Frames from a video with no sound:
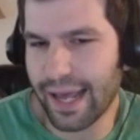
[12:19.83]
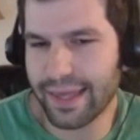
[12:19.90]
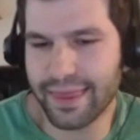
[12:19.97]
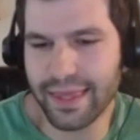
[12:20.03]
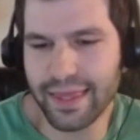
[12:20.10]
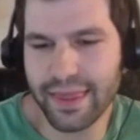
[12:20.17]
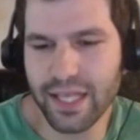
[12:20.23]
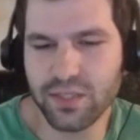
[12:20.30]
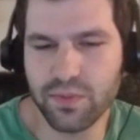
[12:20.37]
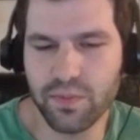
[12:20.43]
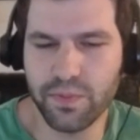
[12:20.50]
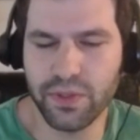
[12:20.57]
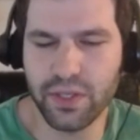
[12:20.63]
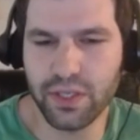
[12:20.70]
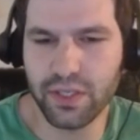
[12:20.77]
think that's
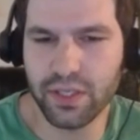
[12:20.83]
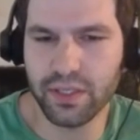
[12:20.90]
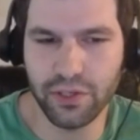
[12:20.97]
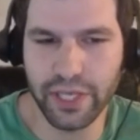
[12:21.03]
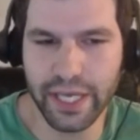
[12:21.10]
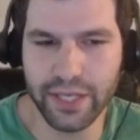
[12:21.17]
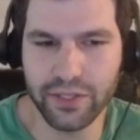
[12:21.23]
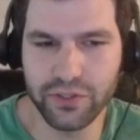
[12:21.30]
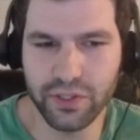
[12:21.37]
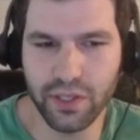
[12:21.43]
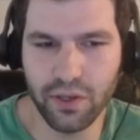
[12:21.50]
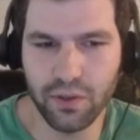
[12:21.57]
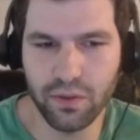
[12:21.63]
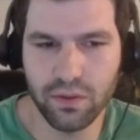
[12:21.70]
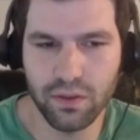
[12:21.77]
a pretty cool
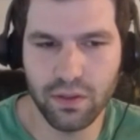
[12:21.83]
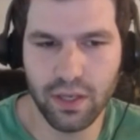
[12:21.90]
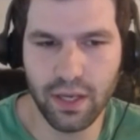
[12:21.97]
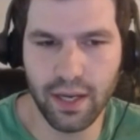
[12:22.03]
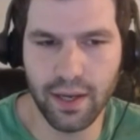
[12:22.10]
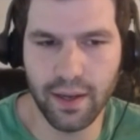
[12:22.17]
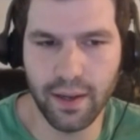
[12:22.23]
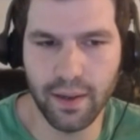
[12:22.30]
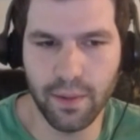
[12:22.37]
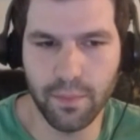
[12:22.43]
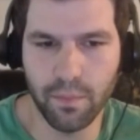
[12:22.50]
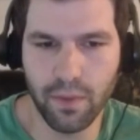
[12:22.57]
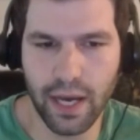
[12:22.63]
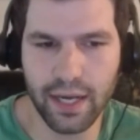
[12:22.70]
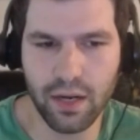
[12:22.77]
intro.
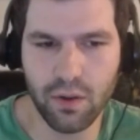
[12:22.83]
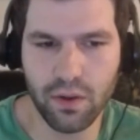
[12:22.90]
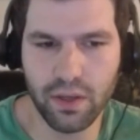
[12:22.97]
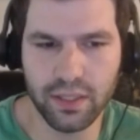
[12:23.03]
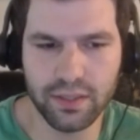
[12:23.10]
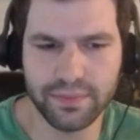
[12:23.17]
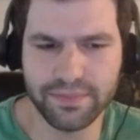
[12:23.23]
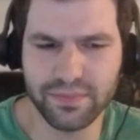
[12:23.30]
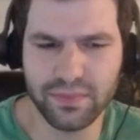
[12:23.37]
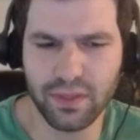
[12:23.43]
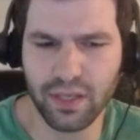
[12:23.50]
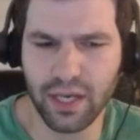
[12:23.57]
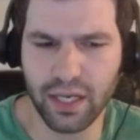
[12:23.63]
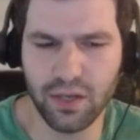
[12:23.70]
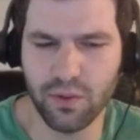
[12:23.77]
I don't want
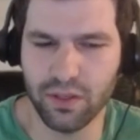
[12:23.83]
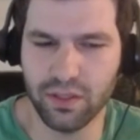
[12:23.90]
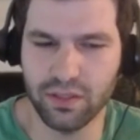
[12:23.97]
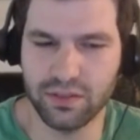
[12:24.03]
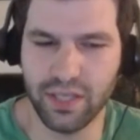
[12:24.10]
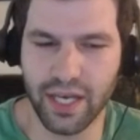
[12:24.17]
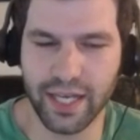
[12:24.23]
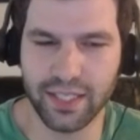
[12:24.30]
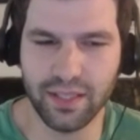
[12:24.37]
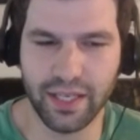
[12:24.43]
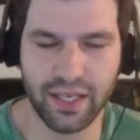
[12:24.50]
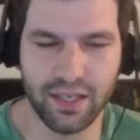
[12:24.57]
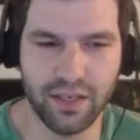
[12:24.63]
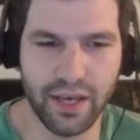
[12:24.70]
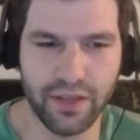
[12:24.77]
to talk like
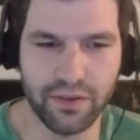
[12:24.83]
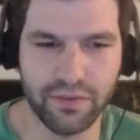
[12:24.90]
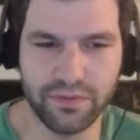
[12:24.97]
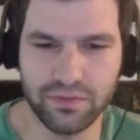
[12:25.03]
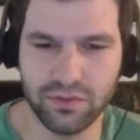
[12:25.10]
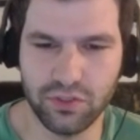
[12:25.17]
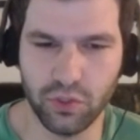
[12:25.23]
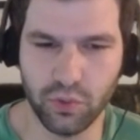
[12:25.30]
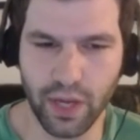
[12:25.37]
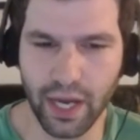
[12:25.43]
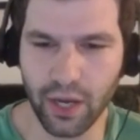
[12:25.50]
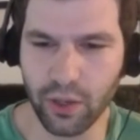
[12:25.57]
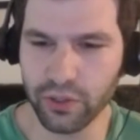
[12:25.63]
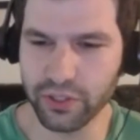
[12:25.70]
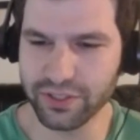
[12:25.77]
another 2
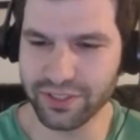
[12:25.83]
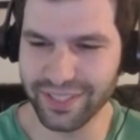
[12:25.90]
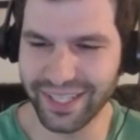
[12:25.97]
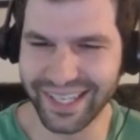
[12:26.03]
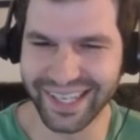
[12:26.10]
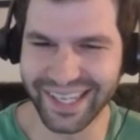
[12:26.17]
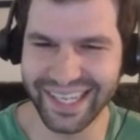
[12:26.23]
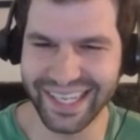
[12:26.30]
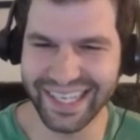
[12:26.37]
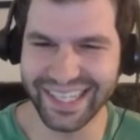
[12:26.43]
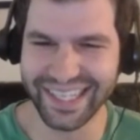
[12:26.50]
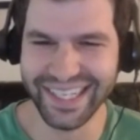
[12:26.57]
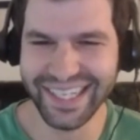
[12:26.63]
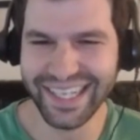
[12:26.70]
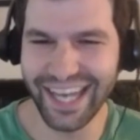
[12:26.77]
hours.
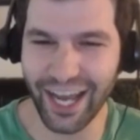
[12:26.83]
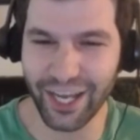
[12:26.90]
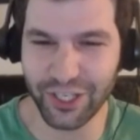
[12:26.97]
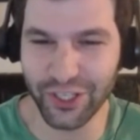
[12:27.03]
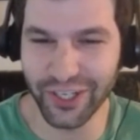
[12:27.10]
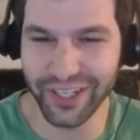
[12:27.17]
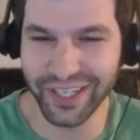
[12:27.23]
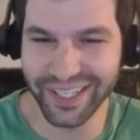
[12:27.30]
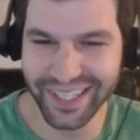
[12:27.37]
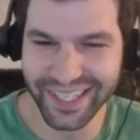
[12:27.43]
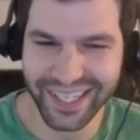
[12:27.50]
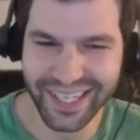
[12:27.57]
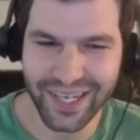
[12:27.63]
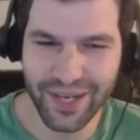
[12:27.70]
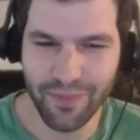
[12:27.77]
I could,
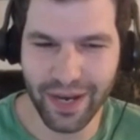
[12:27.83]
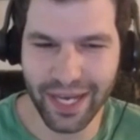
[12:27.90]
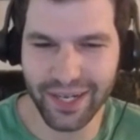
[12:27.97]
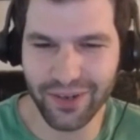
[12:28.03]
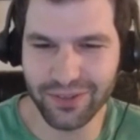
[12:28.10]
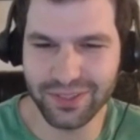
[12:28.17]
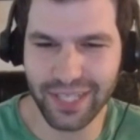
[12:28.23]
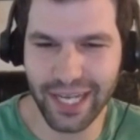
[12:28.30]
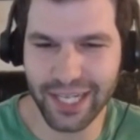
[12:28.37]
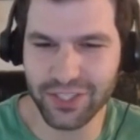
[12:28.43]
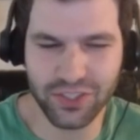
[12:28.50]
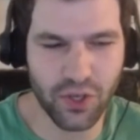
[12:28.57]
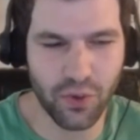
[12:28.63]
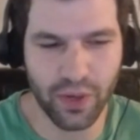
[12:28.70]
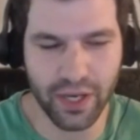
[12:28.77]
but I
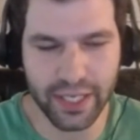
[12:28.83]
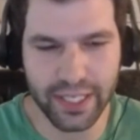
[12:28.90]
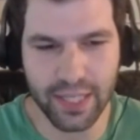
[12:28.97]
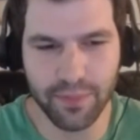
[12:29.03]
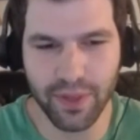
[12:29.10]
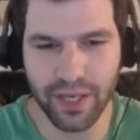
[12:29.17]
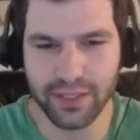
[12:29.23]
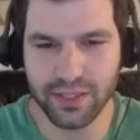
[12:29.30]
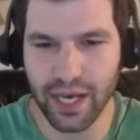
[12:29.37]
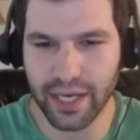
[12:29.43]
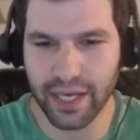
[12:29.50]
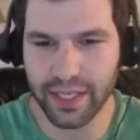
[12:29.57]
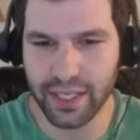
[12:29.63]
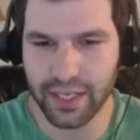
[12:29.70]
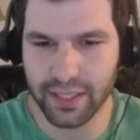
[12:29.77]
just don't want to keep on
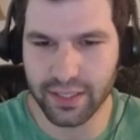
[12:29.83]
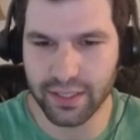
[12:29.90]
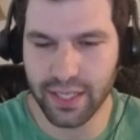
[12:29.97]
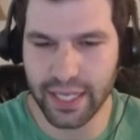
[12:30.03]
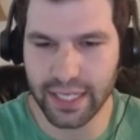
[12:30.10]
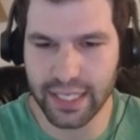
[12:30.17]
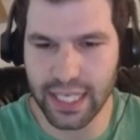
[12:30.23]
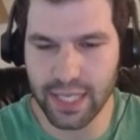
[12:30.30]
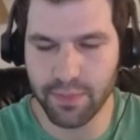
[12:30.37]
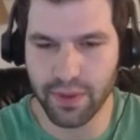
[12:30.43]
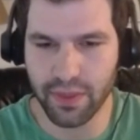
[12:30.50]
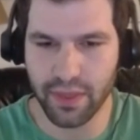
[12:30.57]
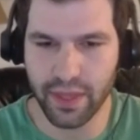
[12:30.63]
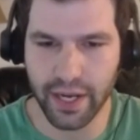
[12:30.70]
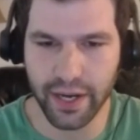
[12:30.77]
talking and keep
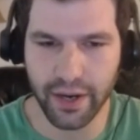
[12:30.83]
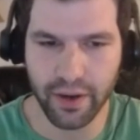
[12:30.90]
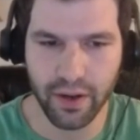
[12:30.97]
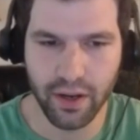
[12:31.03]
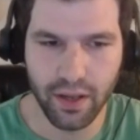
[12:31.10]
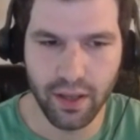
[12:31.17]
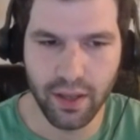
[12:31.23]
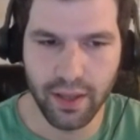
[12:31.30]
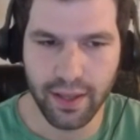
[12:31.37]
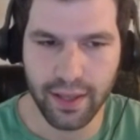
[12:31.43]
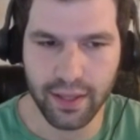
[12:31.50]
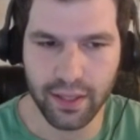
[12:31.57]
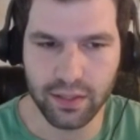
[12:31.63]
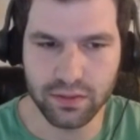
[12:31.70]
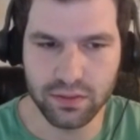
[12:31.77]
it there.
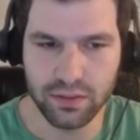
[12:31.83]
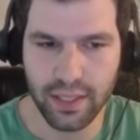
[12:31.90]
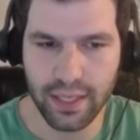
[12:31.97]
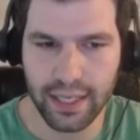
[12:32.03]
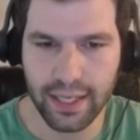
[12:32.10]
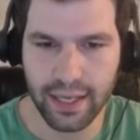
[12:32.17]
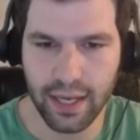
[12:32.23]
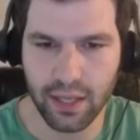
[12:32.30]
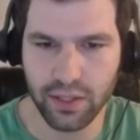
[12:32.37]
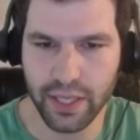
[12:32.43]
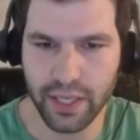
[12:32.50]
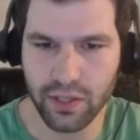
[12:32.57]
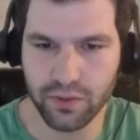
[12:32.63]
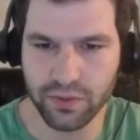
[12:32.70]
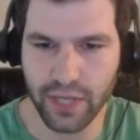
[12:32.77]
And I'll
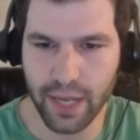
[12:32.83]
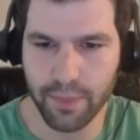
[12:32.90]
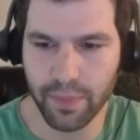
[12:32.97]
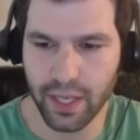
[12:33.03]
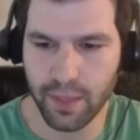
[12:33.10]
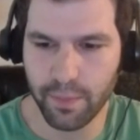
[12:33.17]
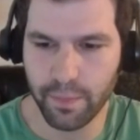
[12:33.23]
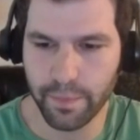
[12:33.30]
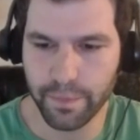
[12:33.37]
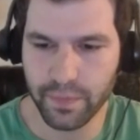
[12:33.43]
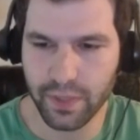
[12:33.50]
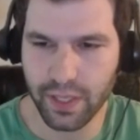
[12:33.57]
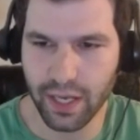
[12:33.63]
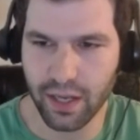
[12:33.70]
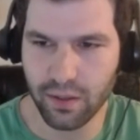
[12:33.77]
let you wrap up,
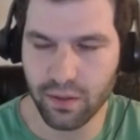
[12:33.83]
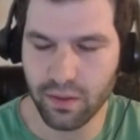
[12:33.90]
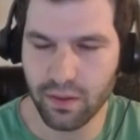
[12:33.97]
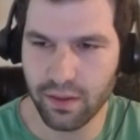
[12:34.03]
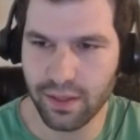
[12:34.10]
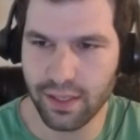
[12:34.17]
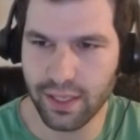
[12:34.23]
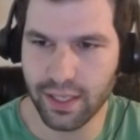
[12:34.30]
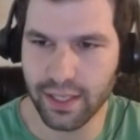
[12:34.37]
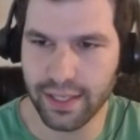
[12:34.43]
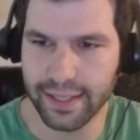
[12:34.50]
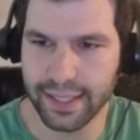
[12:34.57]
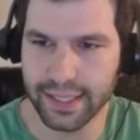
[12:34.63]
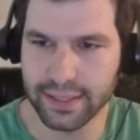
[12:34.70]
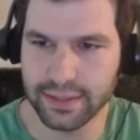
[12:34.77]
Kyle.
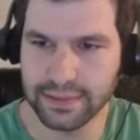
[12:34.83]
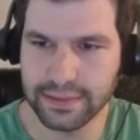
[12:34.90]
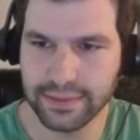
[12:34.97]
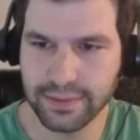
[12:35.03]
And